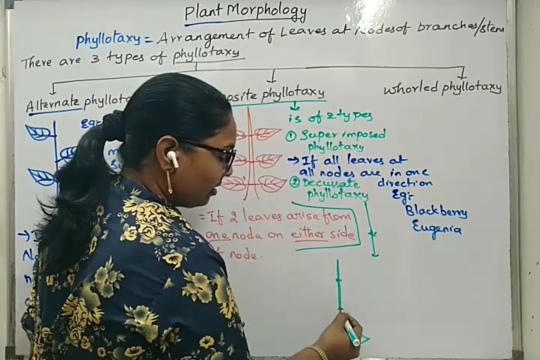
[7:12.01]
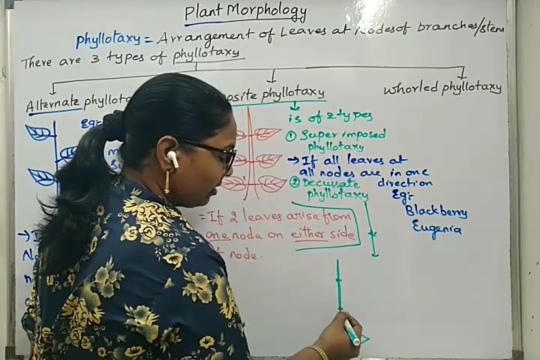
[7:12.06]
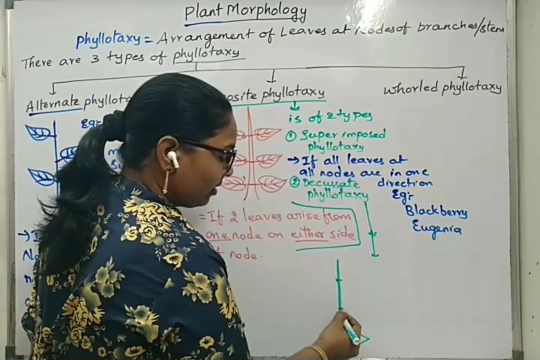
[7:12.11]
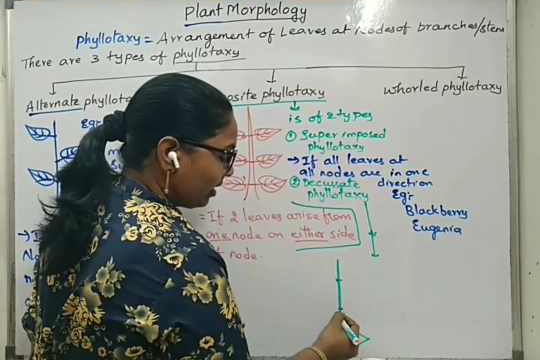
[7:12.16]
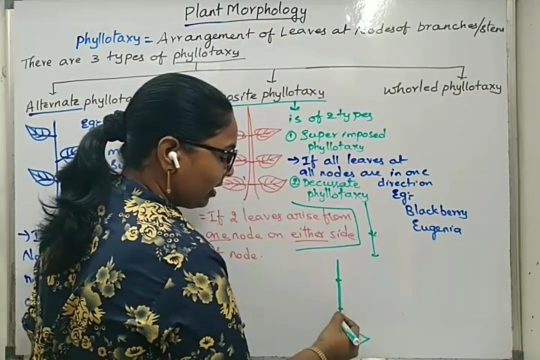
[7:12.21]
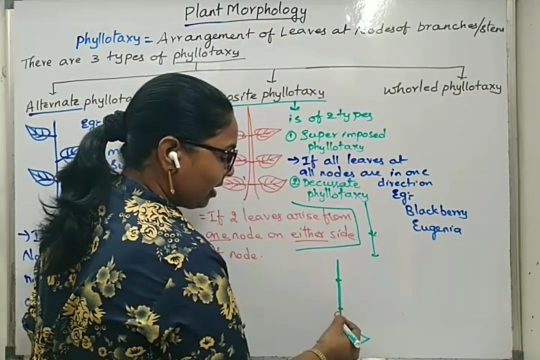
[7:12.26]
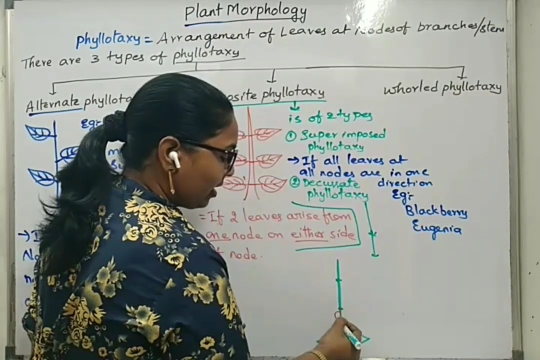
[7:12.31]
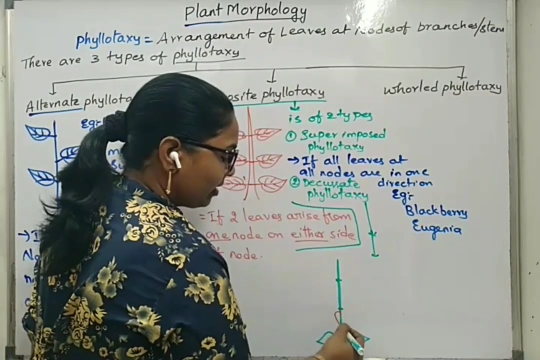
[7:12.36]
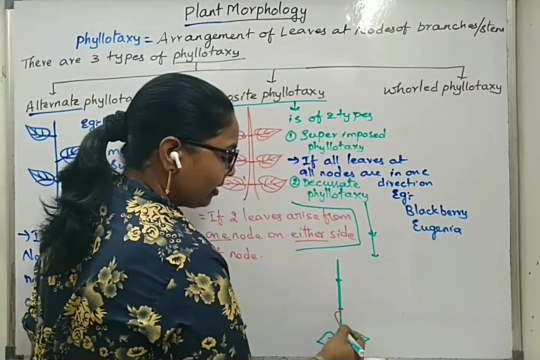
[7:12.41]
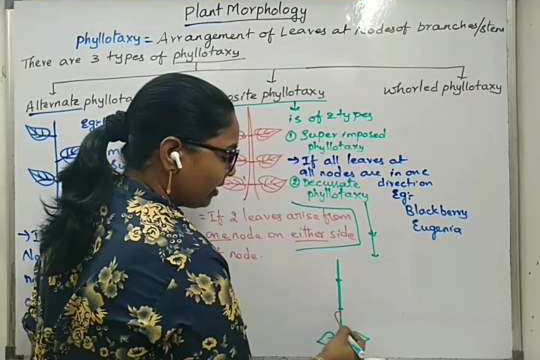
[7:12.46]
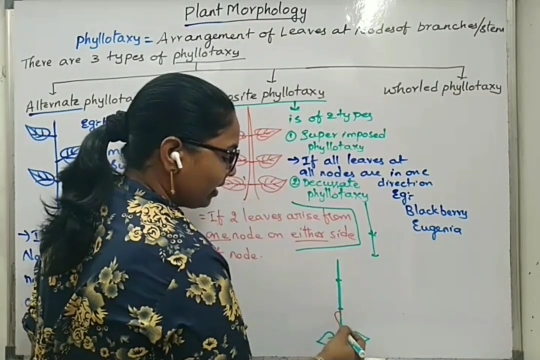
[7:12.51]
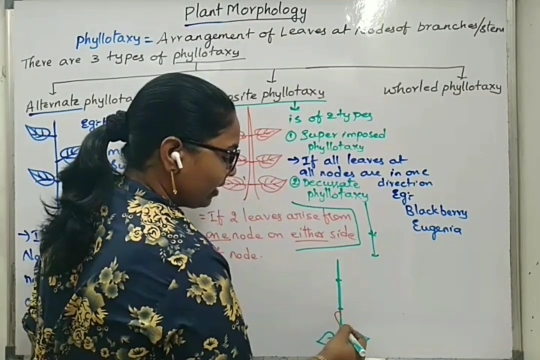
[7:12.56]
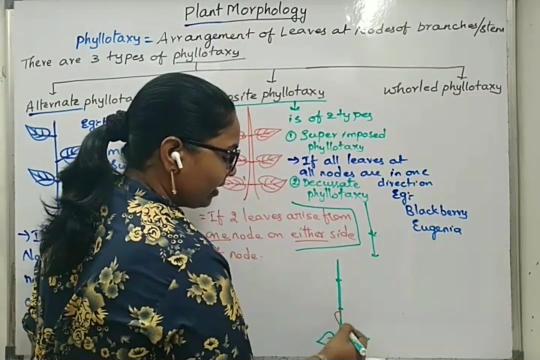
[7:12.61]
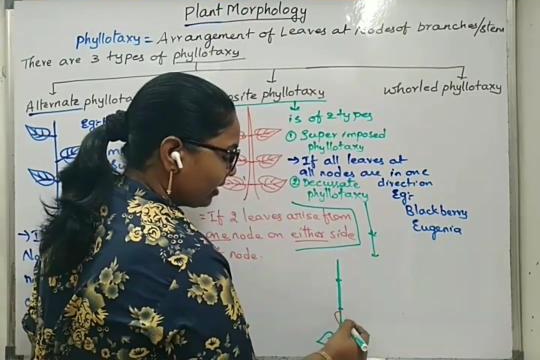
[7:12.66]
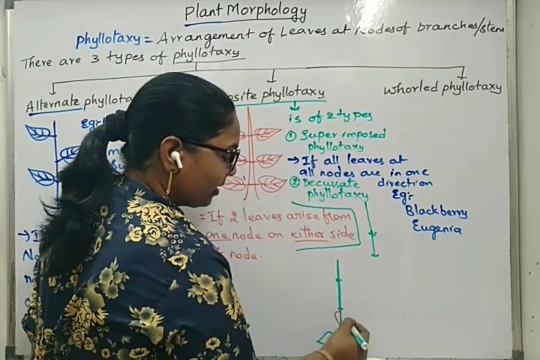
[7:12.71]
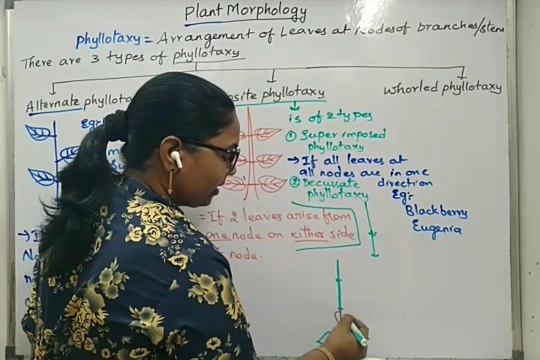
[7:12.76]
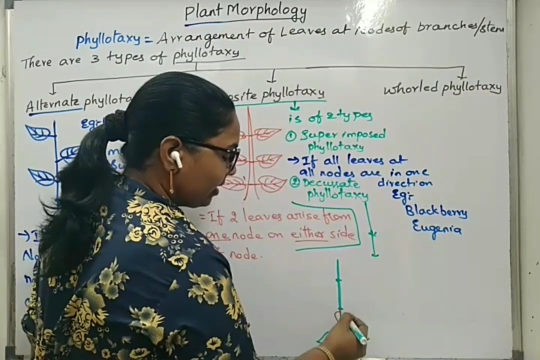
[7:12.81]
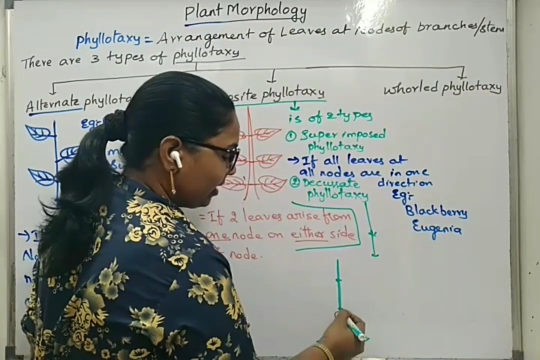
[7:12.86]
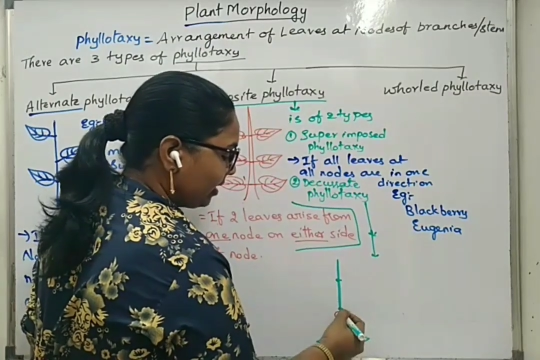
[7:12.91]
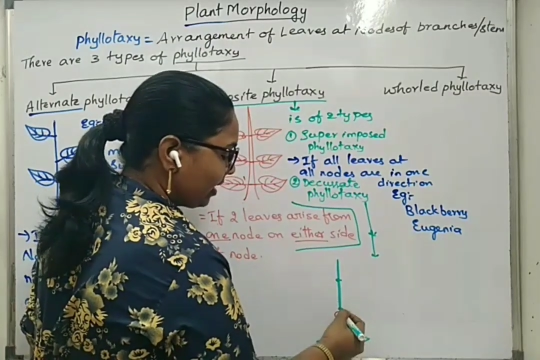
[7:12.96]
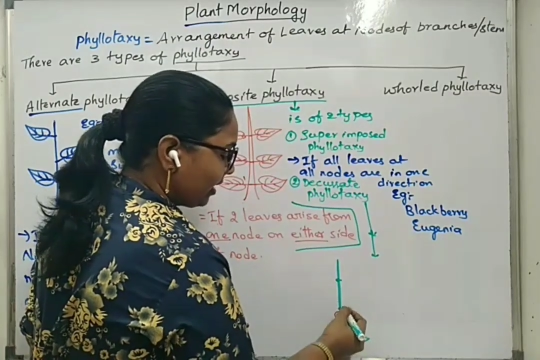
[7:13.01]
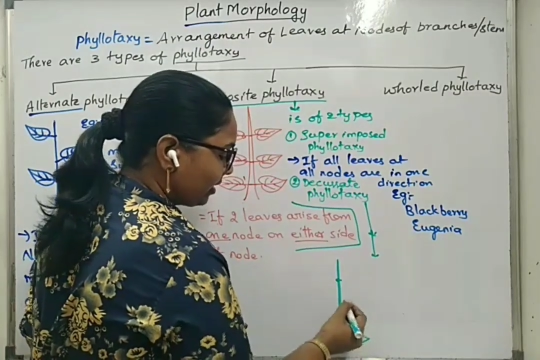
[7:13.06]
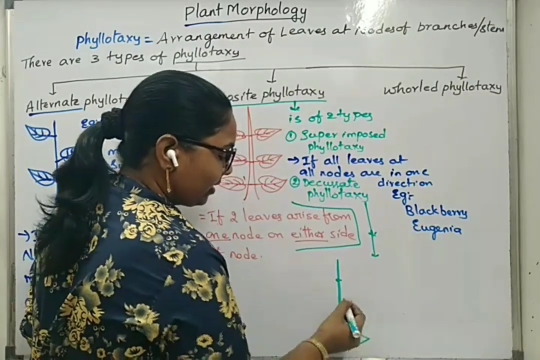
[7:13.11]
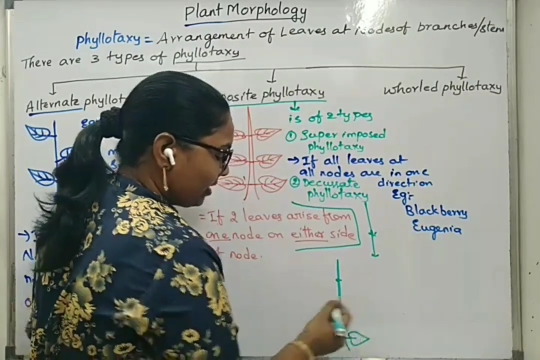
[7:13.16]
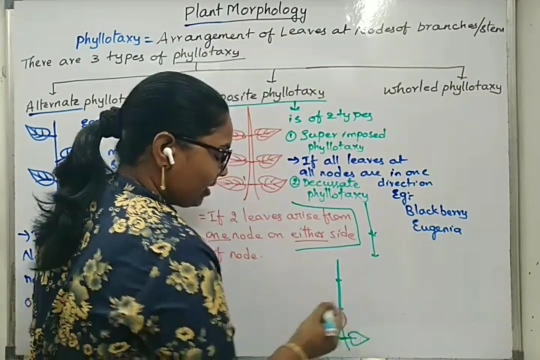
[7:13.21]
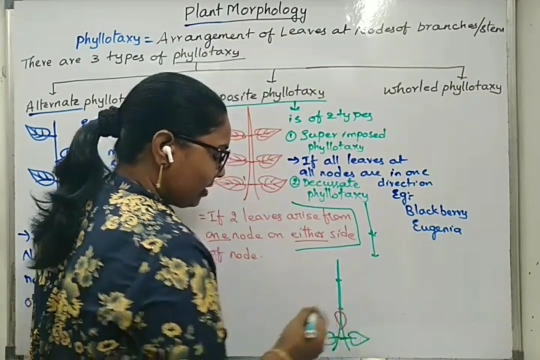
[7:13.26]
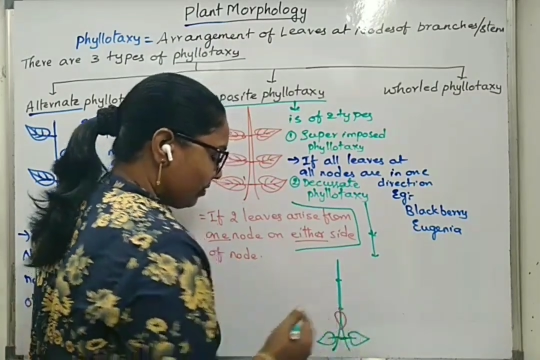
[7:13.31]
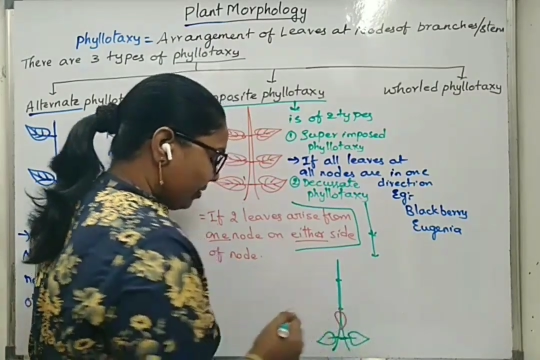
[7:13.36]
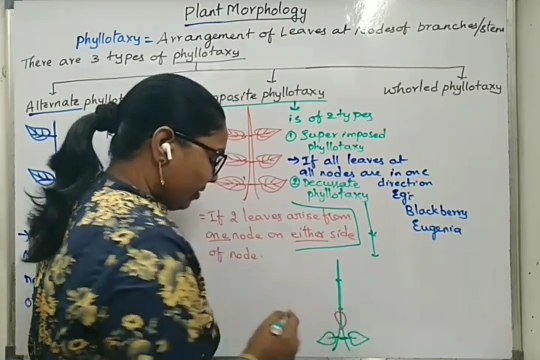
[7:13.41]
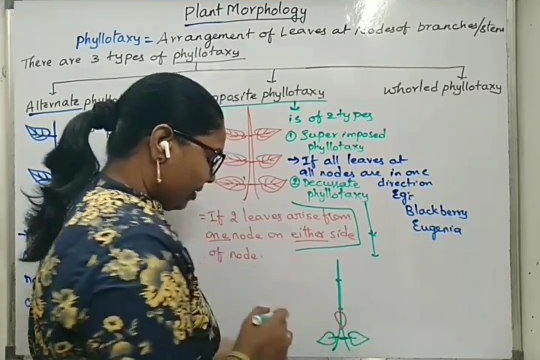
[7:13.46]
They are directed like
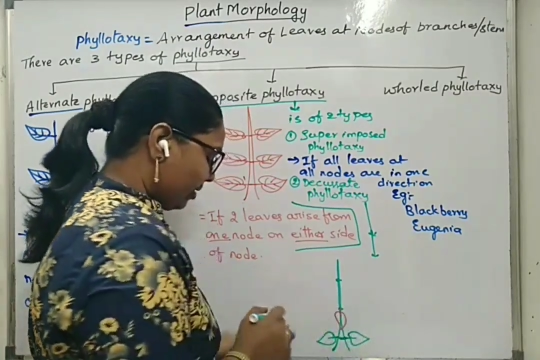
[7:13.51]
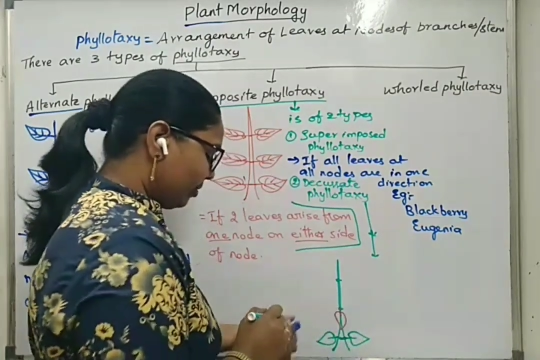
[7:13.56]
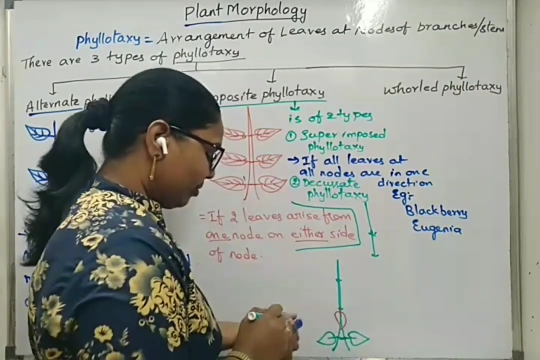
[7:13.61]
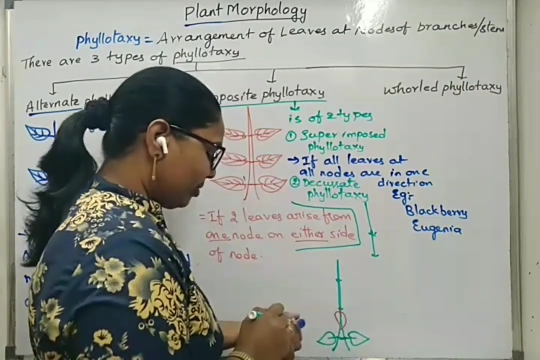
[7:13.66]
this. We will